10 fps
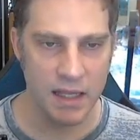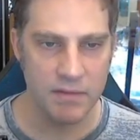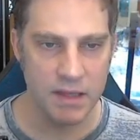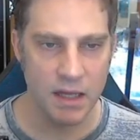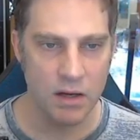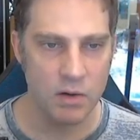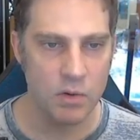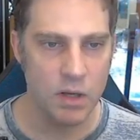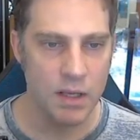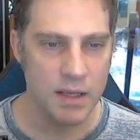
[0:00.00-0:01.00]
Even
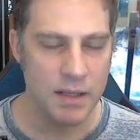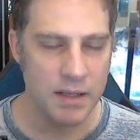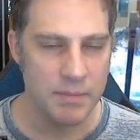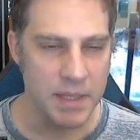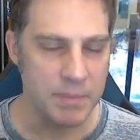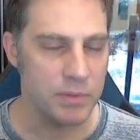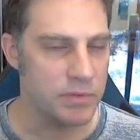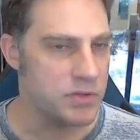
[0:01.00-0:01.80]
though people